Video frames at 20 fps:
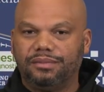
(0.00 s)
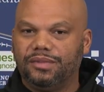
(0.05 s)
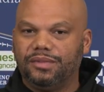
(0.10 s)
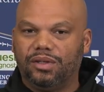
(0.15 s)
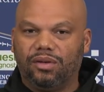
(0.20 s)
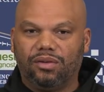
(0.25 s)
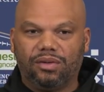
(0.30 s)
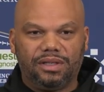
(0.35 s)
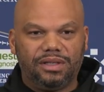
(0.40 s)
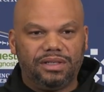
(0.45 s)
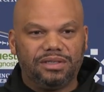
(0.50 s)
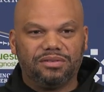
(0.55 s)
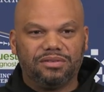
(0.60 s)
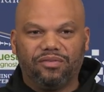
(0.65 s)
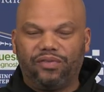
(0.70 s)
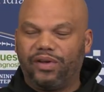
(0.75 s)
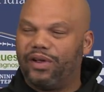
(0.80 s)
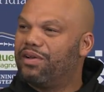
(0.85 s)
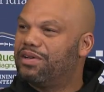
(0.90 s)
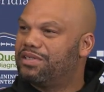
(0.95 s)
You know, he is a
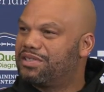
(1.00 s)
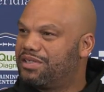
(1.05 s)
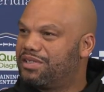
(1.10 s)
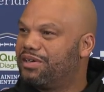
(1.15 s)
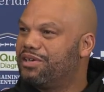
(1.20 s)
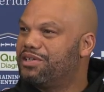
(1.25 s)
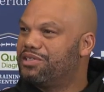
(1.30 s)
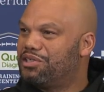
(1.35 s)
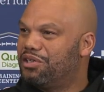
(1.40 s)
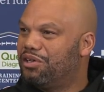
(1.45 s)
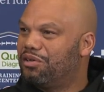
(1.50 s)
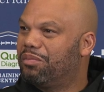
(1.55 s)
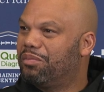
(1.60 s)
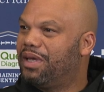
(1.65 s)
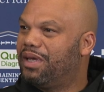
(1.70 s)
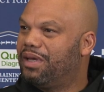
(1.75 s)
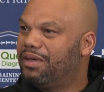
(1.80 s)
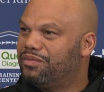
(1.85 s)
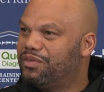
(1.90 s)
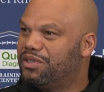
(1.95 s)
very serious young
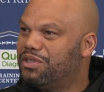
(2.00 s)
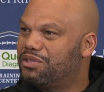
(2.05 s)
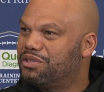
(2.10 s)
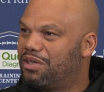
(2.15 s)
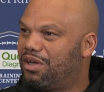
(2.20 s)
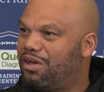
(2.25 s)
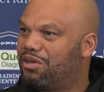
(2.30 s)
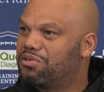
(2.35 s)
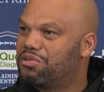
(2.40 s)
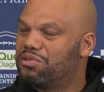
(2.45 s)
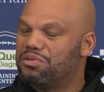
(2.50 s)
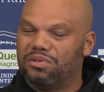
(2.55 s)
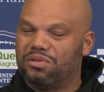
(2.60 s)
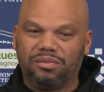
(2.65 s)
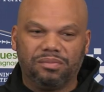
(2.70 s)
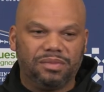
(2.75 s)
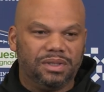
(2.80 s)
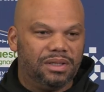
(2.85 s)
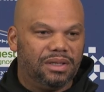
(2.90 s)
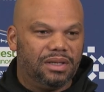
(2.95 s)
man when you talk to
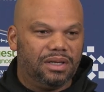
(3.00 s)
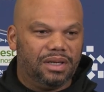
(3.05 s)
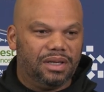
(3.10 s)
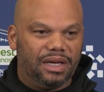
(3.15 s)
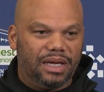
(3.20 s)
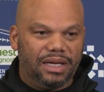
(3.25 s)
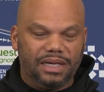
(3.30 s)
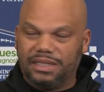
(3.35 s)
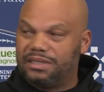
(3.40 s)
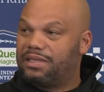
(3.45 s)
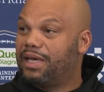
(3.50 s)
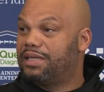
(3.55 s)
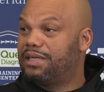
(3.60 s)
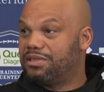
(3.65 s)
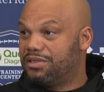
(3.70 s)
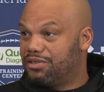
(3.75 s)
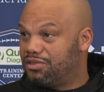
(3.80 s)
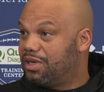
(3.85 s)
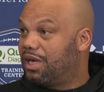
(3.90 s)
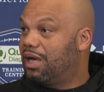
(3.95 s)
him, and he takes
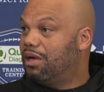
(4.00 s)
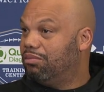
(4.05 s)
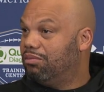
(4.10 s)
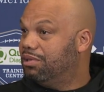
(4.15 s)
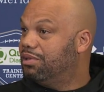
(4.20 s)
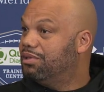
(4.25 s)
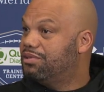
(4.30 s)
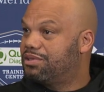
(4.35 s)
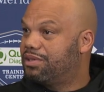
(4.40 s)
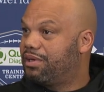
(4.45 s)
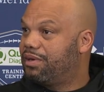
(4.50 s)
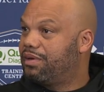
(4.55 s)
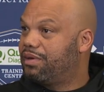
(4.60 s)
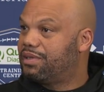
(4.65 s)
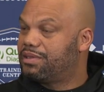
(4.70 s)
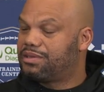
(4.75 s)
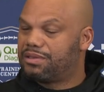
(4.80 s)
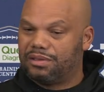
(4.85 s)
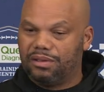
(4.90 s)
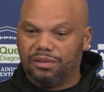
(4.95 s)
his job really
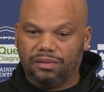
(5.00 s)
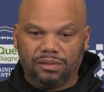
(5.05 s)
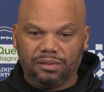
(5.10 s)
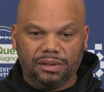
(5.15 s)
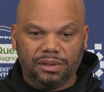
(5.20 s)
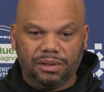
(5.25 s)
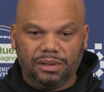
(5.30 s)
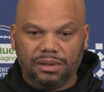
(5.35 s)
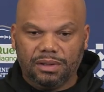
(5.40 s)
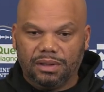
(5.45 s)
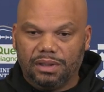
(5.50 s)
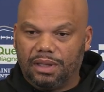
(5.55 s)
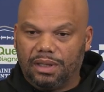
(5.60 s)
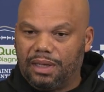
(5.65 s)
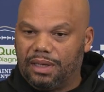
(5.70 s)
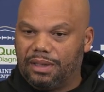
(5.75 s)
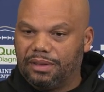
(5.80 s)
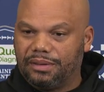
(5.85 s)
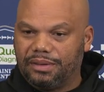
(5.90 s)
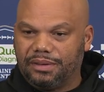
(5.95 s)
serious. So
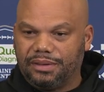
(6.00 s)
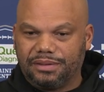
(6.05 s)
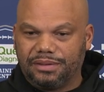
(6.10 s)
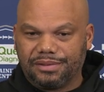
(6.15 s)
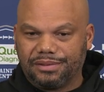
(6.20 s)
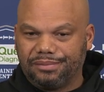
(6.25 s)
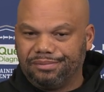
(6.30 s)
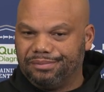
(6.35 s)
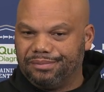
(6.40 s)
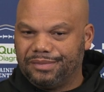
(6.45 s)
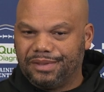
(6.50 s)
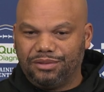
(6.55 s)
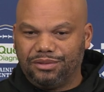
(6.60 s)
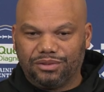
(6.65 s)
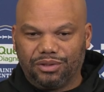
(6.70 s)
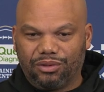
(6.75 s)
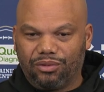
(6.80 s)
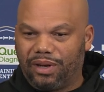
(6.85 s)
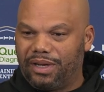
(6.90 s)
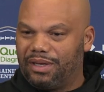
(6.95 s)
he
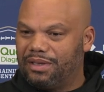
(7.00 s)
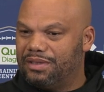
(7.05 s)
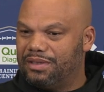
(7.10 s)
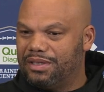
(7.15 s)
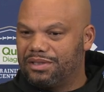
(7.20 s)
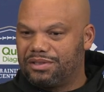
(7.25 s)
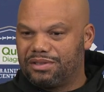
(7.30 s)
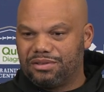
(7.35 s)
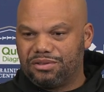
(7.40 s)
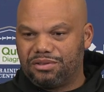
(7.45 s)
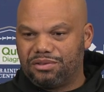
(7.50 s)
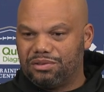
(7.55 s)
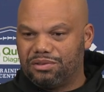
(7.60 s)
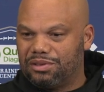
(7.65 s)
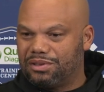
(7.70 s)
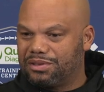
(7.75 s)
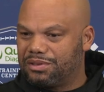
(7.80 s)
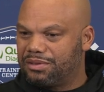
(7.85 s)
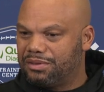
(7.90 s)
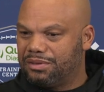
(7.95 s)
was a great addition
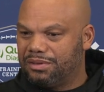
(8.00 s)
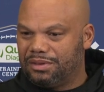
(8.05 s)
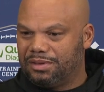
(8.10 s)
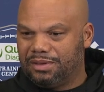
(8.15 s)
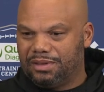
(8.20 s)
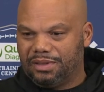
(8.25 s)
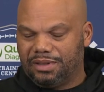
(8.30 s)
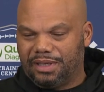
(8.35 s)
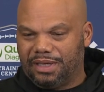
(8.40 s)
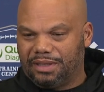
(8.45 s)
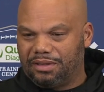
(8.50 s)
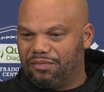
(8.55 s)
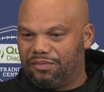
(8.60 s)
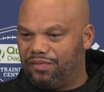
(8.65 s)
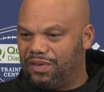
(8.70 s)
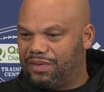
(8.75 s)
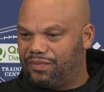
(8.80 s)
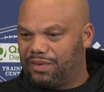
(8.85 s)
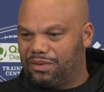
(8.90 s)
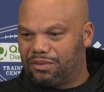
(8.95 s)
to us at the
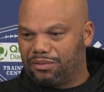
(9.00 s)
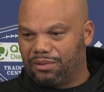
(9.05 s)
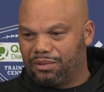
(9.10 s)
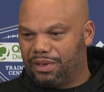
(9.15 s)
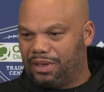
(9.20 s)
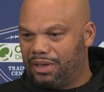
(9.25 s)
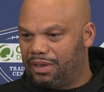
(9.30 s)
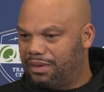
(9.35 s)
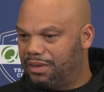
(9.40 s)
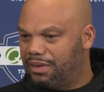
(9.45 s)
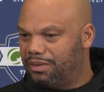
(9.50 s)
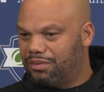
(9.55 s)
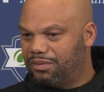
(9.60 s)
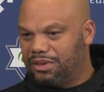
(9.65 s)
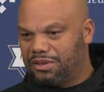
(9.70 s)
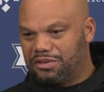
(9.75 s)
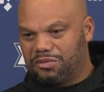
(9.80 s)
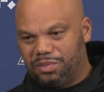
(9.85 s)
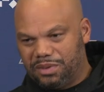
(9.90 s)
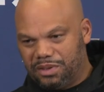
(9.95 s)
53, and
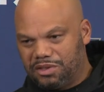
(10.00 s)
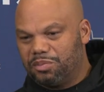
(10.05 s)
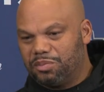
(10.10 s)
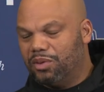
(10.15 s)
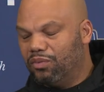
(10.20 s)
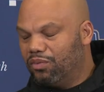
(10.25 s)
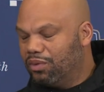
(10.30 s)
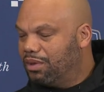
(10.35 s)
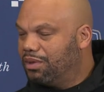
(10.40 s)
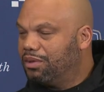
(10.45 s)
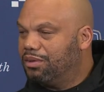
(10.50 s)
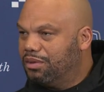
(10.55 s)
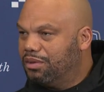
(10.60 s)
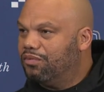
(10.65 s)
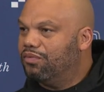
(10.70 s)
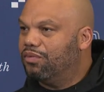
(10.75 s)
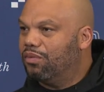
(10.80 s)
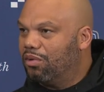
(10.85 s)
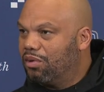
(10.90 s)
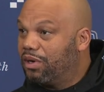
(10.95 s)
it's been really
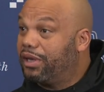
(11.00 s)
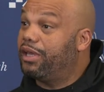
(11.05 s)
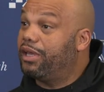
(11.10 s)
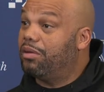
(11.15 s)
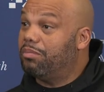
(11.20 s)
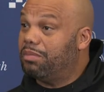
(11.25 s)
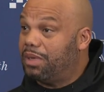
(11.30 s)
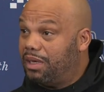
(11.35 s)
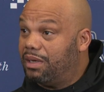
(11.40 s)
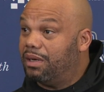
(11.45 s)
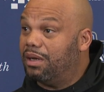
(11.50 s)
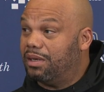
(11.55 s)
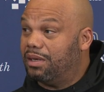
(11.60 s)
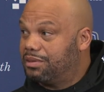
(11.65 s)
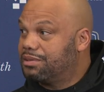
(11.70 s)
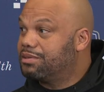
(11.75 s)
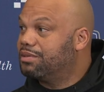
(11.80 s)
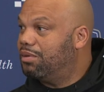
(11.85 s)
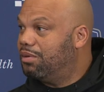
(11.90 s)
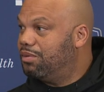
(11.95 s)
good for him and
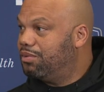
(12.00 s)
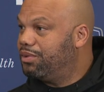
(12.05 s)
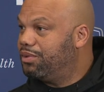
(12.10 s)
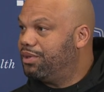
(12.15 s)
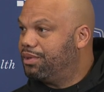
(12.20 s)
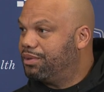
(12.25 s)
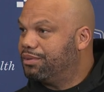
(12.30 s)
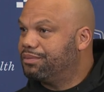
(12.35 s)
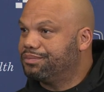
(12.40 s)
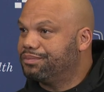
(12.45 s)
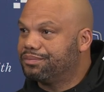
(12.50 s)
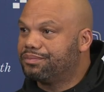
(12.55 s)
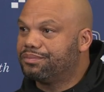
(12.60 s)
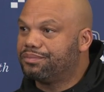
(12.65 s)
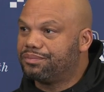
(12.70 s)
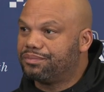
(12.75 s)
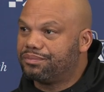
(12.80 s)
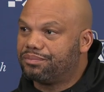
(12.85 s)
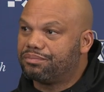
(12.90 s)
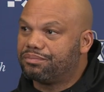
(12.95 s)
us the whole year.
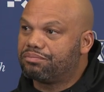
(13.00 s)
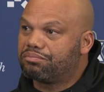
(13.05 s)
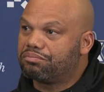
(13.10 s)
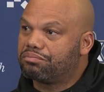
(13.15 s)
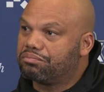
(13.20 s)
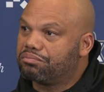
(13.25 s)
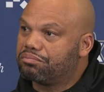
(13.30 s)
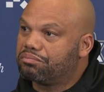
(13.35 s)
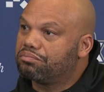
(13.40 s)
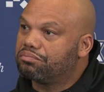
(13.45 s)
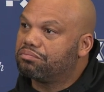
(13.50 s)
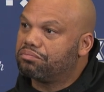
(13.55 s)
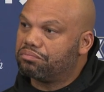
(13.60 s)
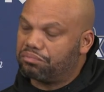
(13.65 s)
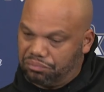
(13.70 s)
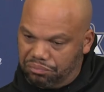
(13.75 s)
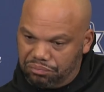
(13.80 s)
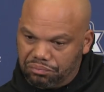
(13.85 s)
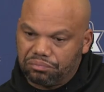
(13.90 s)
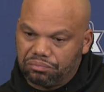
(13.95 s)
And you always talk about how you have to
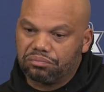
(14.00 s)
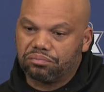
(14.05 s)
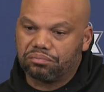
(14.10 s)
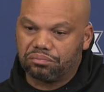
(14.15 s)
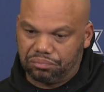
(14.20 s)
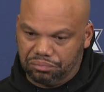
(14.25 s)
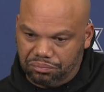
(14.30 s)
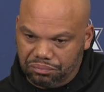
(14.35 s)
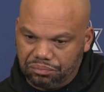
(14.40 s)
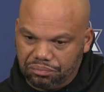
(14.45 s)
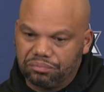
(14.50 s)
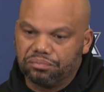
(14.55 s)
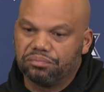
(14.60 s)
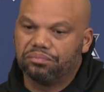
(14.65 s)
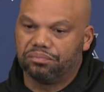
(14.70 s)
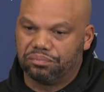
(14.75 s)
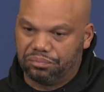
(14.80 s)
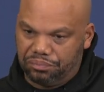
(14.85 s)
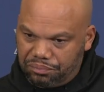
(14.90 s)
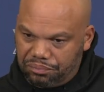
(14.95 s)
kind of work with what you have. When
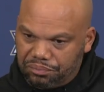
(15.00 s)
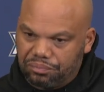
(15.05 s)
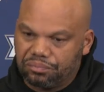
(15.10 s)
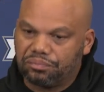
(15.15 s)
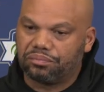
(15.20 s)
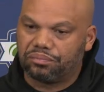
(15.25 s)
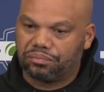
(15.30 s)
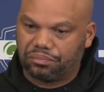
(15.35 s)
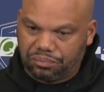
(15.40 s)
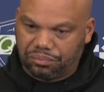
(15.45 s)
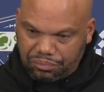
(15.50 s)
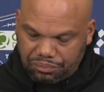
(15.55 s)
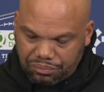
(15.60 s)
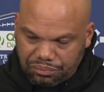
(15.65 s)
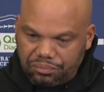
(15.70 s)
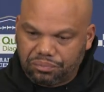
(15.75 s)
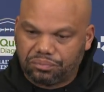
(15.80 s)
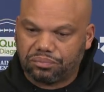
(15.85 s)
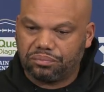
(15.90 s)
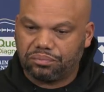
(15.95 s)
Adoree was down,
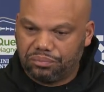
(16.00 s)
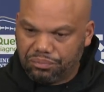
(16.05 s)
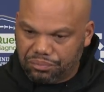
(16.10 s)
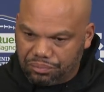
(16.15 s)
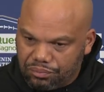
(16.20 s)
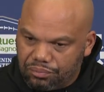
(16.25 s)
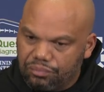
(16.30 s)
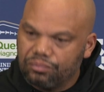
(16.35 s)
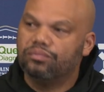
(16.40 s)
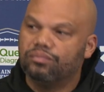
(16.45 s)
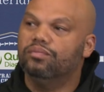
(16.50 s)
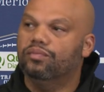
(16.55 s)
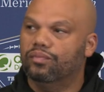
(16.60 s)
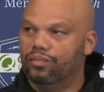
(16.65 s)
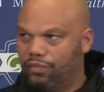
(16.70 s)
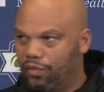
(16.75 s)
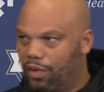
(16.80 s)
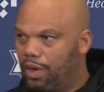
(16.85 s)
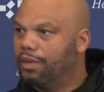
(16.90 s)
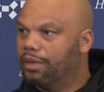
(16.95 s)
you didn't maybe have as much.
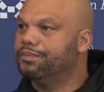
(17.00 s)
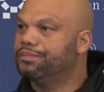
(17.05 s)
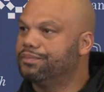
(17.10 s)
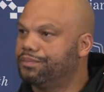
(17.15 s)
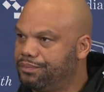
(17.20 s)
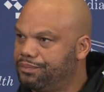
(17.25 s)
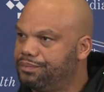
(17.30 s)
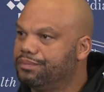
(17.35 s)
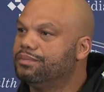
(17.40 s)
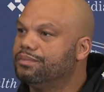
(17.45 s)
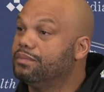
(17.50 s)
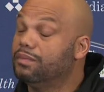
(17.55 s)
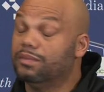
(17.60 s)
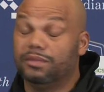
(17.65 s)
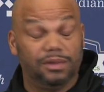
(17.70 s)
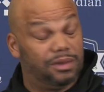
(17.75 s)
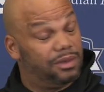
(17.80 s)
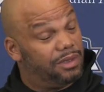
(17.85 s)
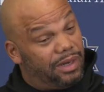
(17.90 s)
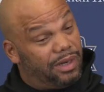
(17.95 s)
Is it nice now to
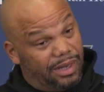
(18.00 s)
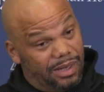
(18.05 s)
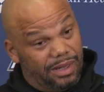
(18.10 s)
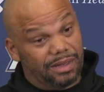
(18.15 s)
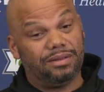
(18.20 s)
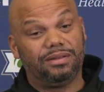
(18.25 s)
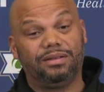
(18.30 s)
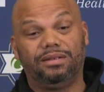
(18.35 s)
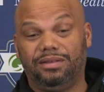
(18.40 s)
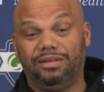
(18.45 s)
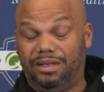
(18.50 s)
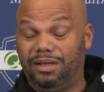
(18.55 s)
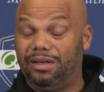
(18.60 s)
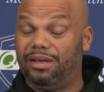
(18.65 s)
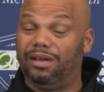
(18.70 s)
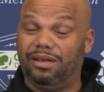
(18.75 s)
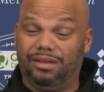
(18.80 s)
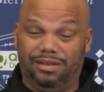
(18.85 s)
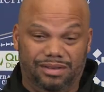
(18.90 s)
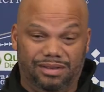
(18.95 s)
have him back?
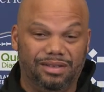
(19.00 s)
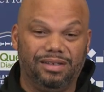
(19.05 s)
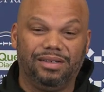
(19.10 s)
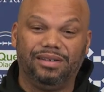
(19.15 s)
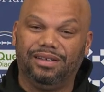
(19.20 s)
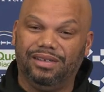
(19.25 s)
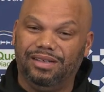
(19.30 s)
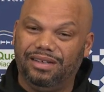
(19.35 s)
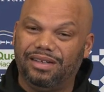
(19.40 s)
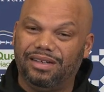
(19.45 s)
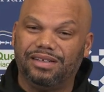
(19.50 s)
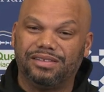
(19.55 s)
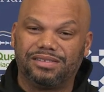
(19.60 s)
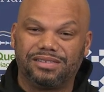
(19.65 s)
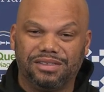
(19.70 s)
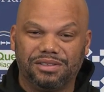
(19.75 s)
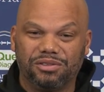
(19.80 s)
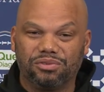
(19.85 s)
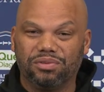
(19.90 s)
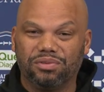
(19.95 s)
Yeah.
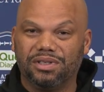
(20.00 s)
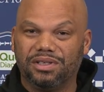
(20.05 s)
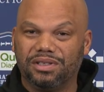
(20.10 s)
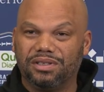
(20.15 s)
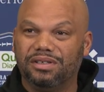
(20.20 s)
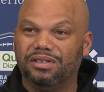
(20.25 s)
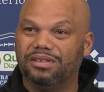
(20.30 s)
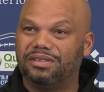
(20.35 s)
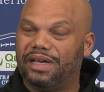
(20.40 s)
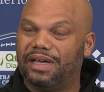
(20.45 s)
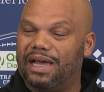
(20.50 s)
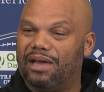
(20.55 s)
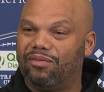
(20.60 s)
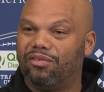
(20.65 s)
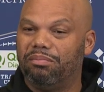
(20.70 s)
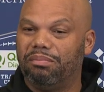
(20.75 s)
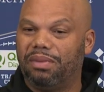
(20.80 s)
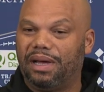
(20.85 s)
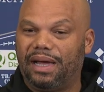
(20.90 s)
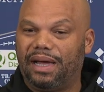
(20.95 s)
It's really good to have
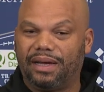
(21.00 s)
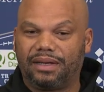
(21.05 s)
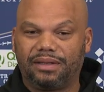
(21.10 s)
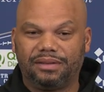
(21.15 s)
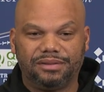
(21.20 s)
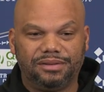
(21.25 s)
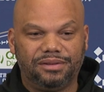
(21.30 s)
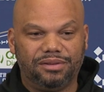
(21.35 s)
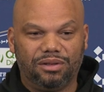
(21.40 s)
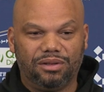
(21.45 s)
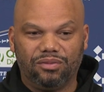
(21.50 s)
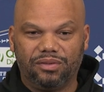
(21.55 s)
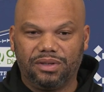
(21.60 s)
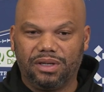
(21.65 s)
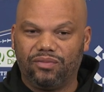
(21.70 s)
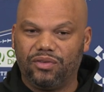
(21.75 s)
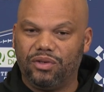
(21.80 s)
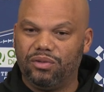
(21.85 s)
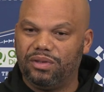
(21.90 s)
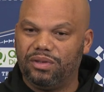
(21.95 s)
him back. You know,
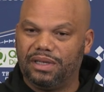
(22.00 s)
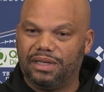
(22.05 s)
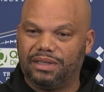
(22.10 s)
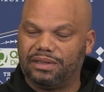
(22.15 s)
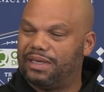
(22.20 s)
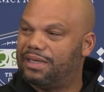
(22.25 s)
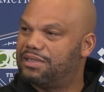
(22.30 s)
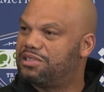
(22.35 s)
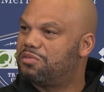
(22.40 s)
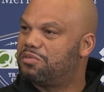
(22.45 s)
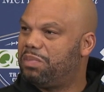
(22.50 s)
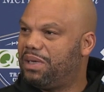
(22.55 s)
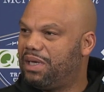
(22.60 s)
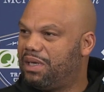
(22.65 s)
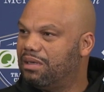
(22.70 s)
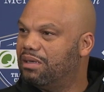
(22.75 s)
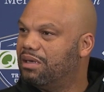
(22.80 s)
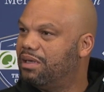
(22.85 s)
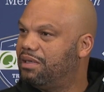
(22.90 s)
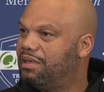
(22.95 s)
whenever you can get that
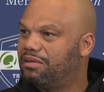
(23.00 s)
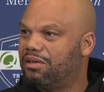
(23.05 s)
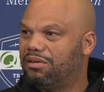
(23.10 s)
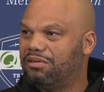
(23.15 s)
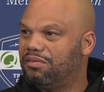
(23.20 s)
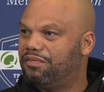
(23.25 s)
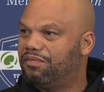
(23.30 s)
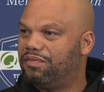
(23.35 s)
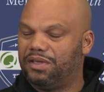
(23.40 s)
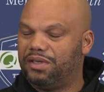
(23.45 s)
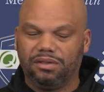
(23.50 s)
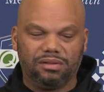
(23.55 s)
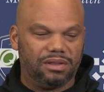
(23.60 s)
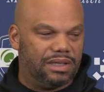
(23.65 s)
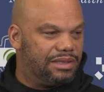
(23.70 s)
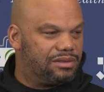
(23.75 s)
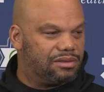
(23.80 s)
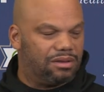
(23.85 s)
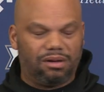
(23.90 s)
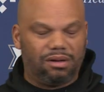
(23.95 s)
speed and length on the field,
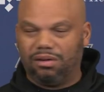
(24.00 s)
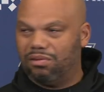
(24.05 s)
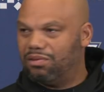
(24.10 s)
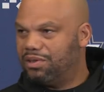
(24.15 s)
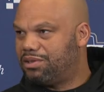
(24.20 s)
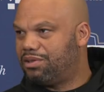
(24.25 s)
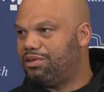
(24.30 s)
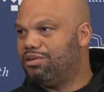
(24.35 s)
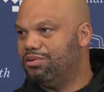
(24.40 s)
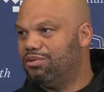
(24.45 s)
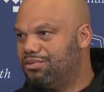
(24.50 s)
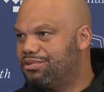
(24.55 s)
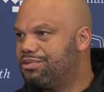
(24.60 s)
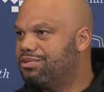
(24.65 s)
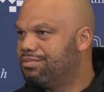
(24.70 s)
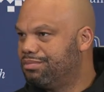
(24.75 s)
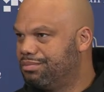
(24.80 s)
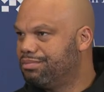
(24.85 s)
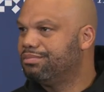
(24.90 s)
that's always huge.